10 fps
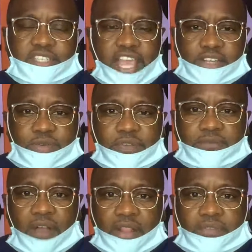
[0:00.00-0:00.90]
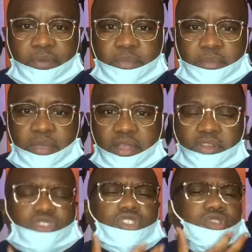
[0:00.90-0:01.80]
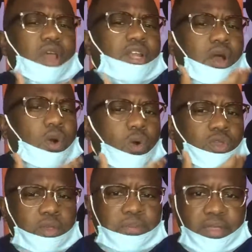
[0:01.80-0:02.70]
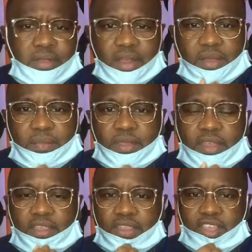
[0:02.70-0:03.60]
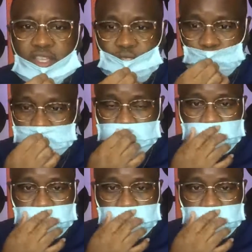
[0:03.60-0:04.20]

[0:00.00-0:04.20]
dandruff from falling from your beard, or just trying to hold your beard up. This,